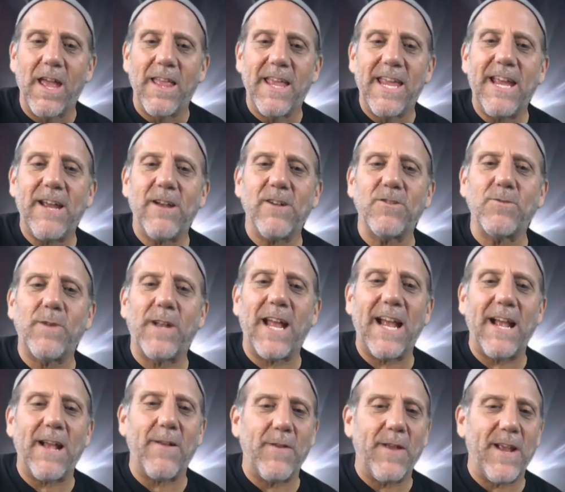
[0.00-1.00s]
Here's what
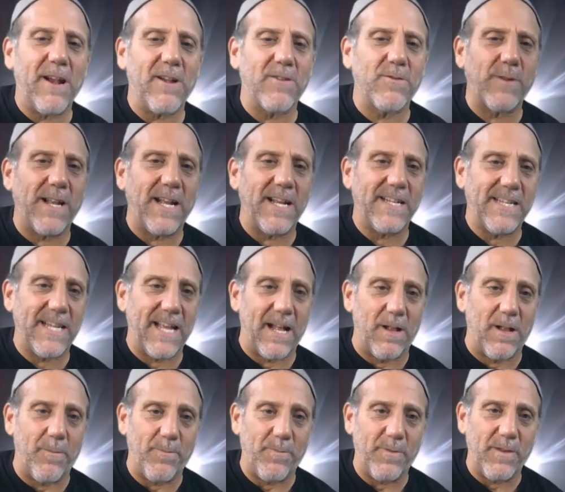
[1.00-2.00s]
I
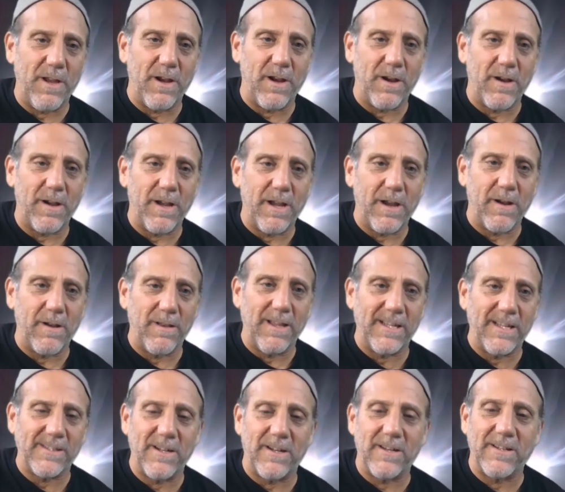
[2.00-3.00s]
tell your
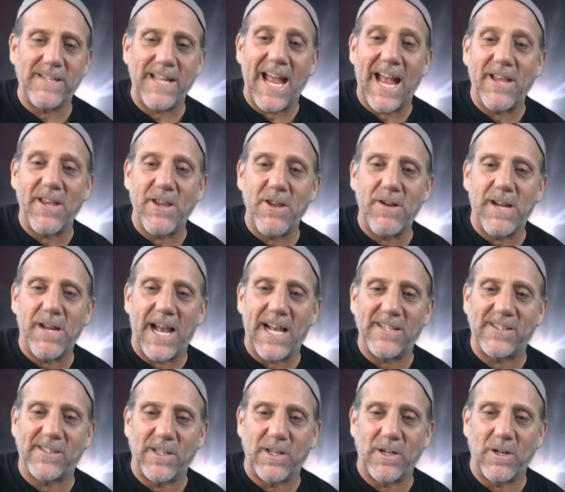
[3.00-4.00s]
listeners and you
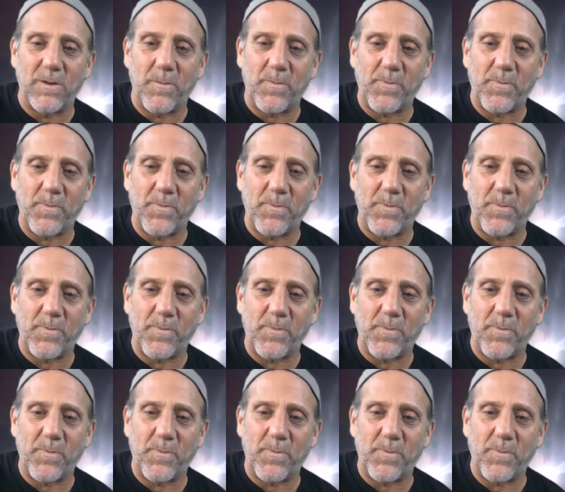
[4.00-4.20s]
guys too.